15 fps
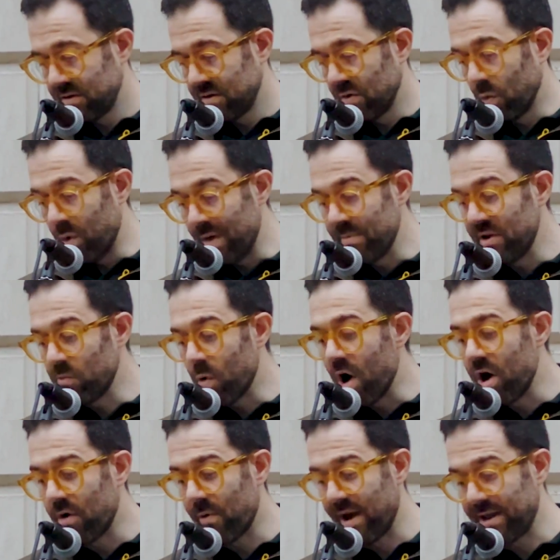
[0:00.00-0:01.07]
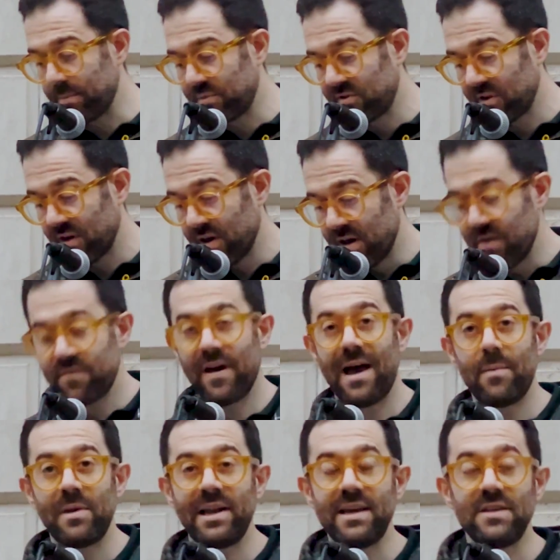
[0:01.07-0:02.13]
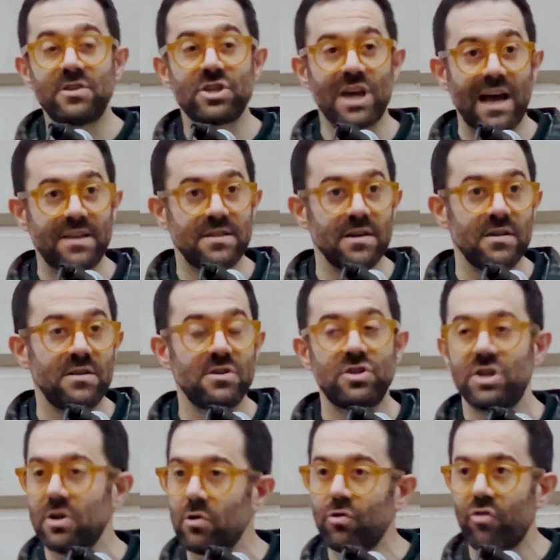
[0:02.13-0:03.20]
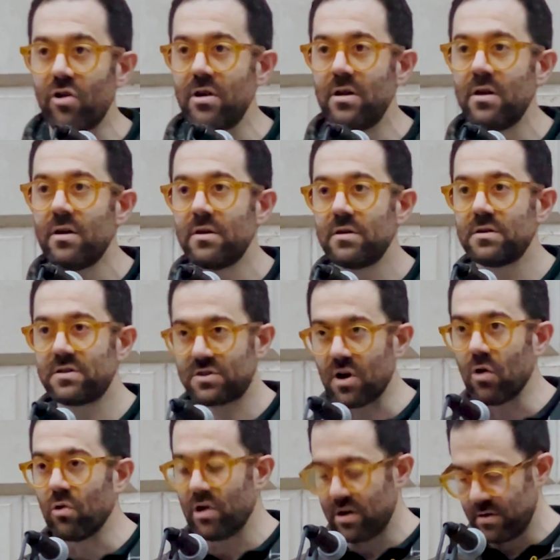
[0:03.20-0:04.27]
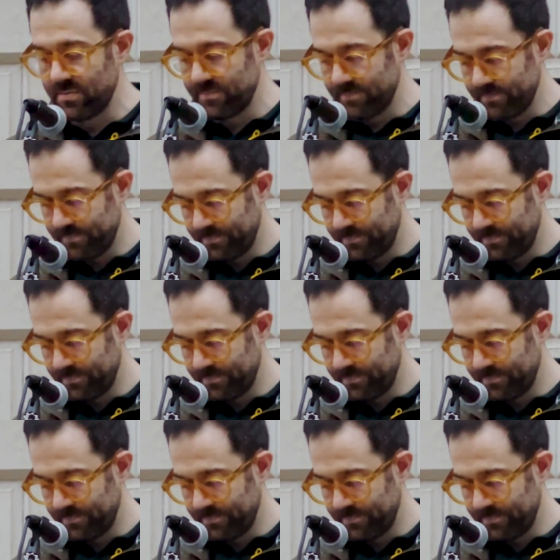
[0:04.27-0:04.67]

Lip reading: Women were raped, families shattered, children stolen.